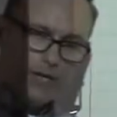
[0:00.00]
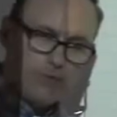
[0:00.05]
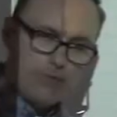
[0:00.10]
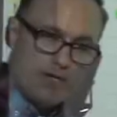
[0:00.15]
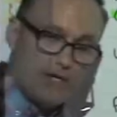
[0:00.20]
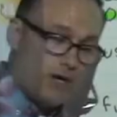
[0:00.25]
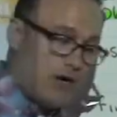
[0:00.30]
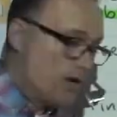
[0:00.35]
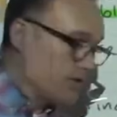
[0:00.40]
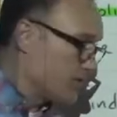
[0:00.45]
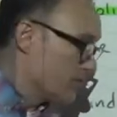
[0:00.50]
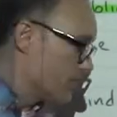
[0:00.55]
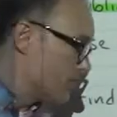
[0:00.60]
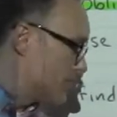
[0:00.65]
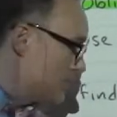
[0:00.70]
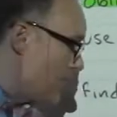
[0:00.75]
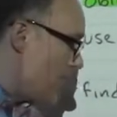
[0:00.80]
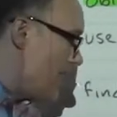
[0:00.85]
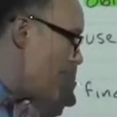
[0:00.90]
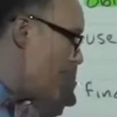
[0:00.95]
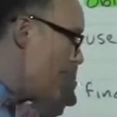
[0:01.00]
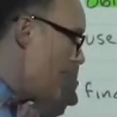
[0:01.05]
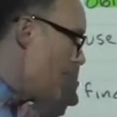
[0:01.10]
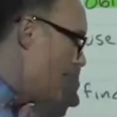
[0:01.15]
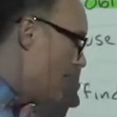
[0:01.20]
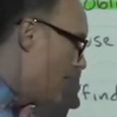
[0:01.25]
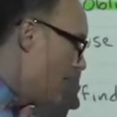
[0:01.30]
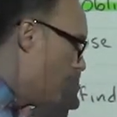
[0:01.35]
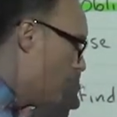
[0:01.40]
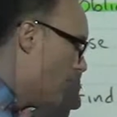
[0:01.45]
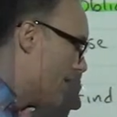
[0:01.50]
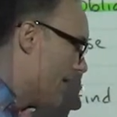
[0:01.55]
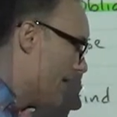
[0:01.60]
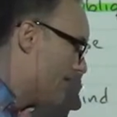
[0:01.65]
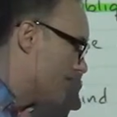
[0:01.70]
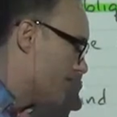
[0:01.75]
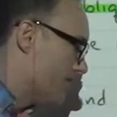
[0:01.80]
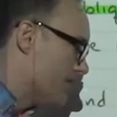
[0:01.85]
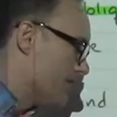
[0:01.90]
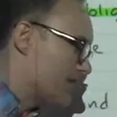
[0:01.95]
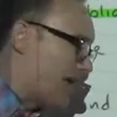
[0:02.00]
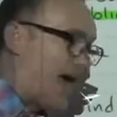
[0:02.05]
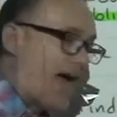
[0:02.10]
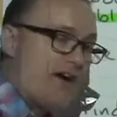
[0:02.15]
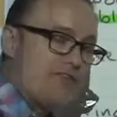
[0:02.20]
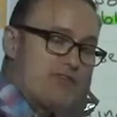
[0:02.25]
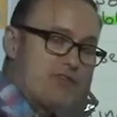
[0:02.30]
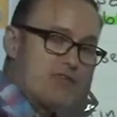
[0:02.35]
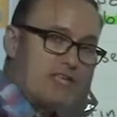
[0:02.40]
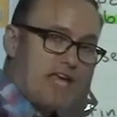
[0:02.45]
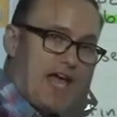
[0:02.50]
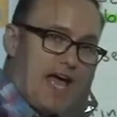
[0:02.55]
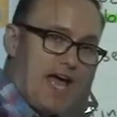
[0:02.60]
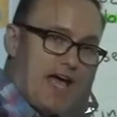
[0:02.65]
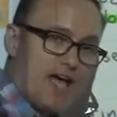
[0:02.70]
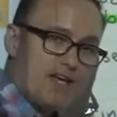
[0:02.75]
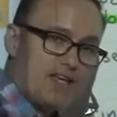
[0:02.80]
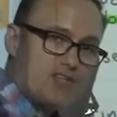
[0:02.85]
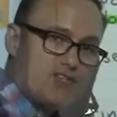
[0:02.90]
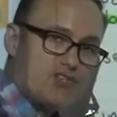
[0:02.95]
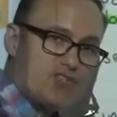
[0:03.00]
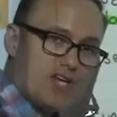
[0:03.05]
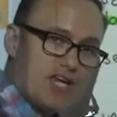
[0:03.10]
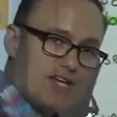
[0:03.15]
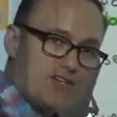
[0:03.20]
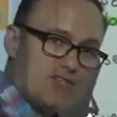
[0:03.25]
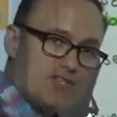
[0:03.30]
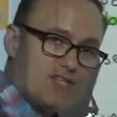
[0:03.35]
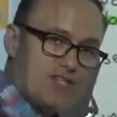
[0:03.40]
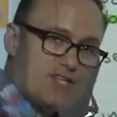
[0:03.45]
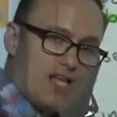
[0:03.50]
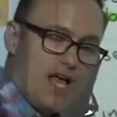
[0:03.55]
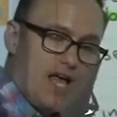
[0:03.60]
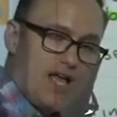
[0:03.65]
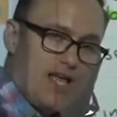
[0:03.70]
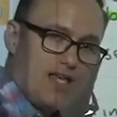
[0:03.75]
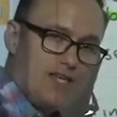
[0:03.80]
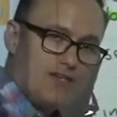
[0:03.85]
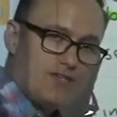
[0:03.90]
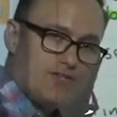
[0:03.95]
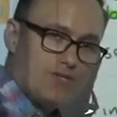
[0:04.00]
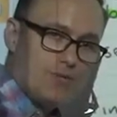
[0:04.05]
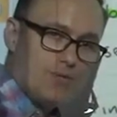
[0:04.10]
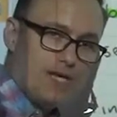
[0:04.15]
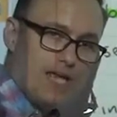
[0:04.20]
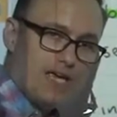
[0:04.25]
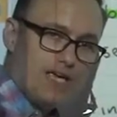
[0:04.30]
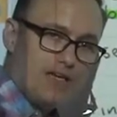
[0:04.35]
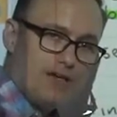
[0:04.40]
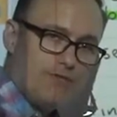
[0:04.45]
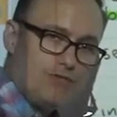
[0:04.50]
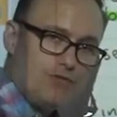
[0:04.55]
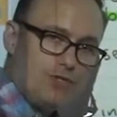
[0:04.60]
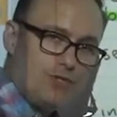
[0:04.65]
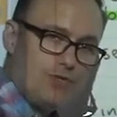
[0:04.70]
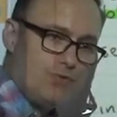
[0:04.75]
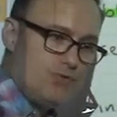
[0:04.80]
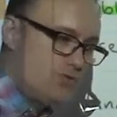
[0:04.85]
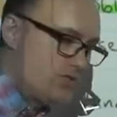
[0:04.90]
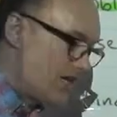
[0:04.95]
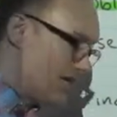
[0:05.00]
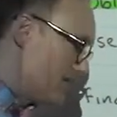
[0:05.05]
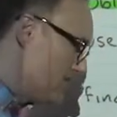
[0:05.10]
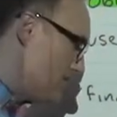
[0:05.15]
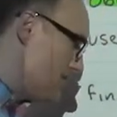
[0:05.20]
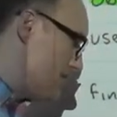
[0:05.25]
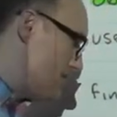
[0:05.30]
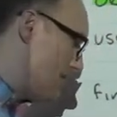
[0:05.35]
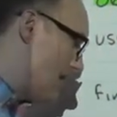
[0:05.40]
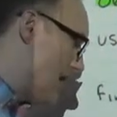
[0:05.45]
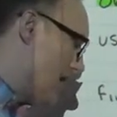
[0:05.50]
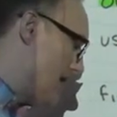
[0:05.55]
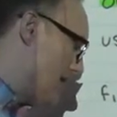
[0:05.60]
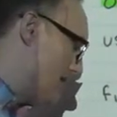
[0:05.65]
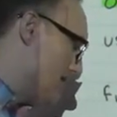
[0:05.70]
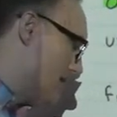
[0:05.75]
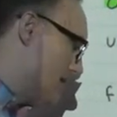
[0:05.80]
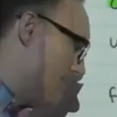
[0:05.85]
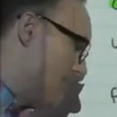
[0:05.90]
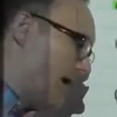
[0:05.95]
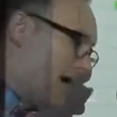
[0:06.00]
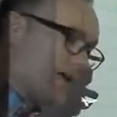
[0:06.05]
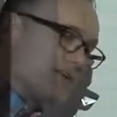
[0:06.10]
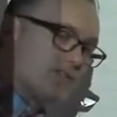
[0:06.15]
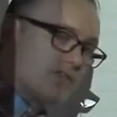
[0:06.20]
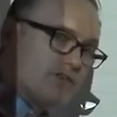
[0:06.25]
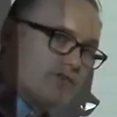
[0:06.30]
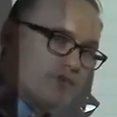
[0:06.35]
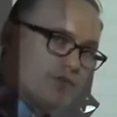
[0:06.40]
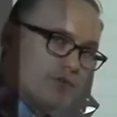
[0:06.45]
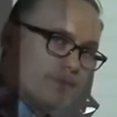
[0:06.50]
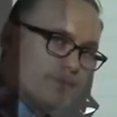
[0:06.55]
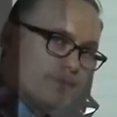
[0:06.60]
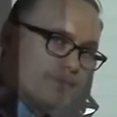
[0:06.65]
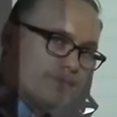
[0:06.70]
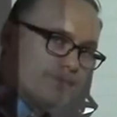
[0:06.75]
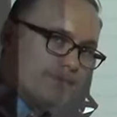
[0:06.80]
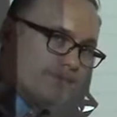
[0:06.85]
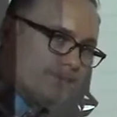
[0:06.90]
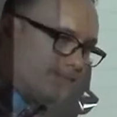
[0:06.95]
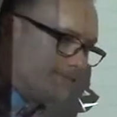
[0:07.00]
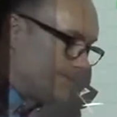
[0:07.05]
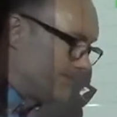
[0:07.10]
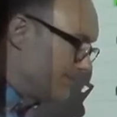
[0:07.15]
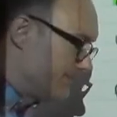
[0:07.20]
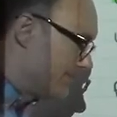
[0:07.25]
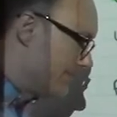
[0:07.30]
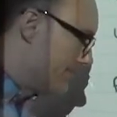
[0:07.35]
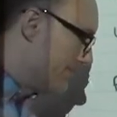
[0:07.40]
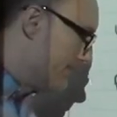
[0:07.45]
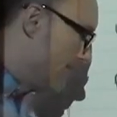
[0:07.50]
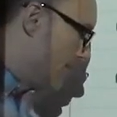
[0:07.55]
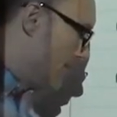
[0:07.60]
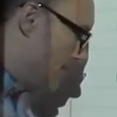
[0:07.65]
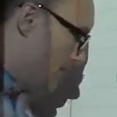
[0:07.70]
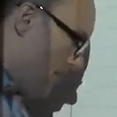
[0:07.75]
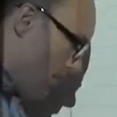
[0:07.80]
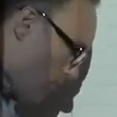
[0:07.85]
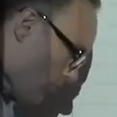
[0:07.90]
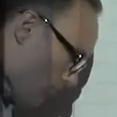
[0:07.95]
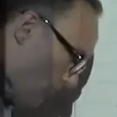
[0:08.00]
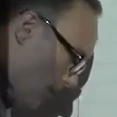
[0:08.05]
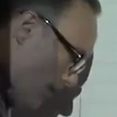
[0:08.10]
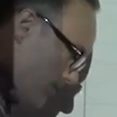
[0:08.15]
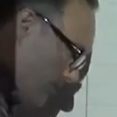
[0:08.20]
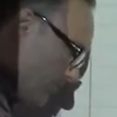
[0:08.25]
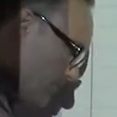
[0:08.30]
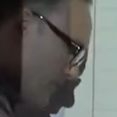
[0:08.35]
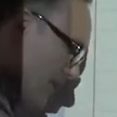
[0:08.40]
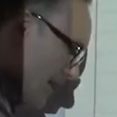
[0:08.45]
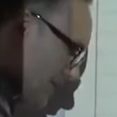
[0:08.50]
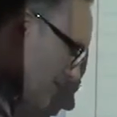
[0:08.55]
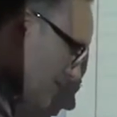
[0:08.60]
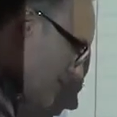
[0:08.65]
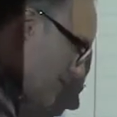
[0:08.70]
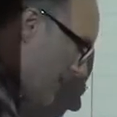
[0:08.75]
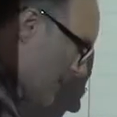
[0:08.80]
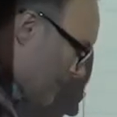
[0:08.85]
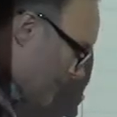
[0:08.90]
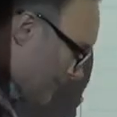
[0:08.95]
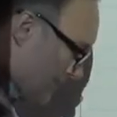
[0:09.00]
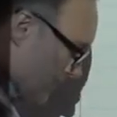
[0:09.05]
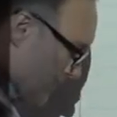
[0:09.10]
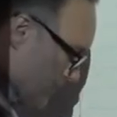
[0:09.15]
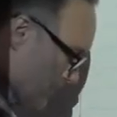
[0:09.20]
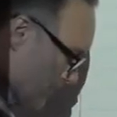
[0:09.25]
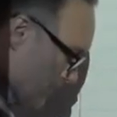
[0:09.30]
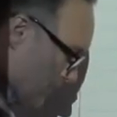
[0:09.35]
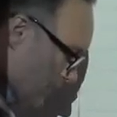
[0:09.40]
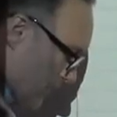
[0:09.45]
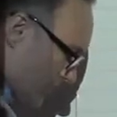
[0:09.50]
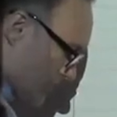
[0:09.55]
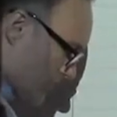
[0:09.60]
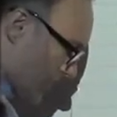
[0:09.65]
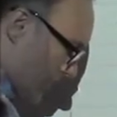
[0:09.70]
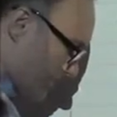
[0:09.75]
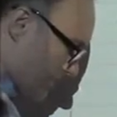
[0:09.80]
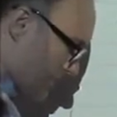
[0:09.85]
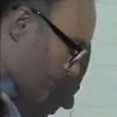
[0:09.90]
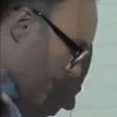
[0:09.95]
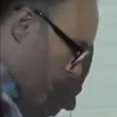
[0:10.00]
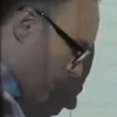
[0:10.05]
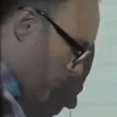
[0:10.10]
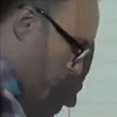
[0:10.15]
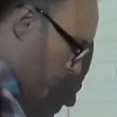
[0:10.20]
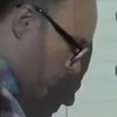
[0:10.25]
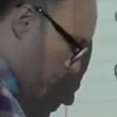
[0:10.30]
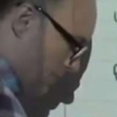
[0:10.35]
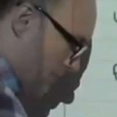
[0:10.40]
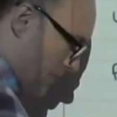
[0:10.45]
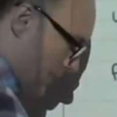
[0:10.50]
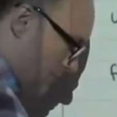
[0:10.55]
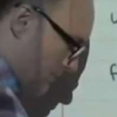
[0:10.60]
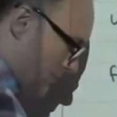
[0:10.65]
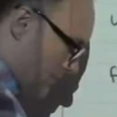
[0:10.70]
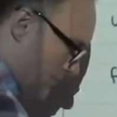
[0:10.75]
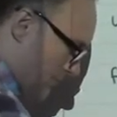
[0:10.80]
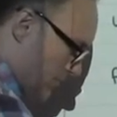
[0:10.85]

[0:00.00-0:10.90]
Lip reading: we could also say whatever is after the x, change the sign. So negative 2, change the sign, get a positive 2. Run through that synthetic division. The 1 drops down. 1 times 2